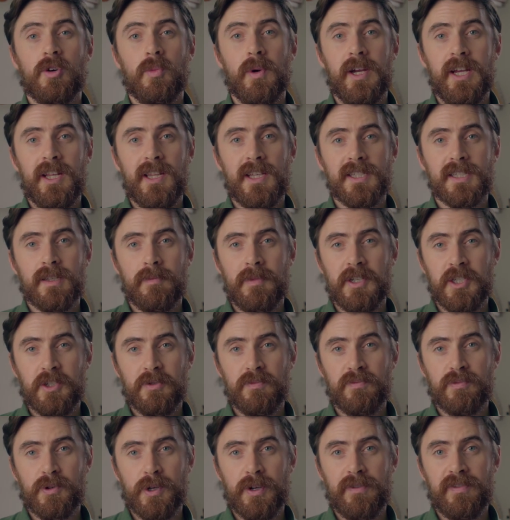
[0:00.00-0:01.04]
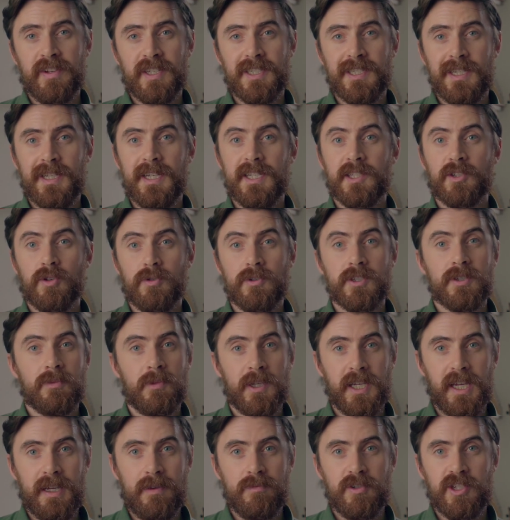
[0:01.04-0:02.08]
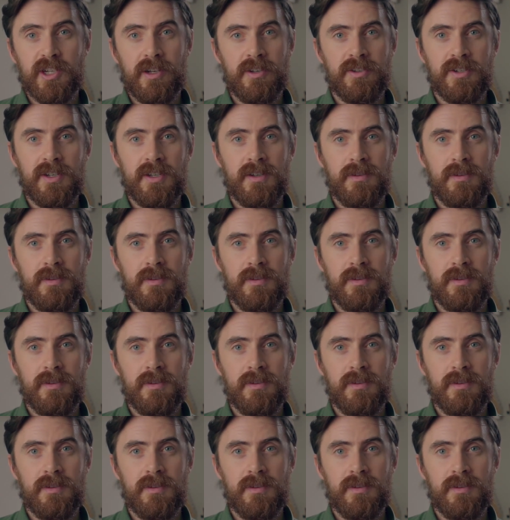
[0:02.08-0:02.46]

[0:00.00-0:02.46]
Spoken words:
wheel, as I mentioned previously, is also a game changer.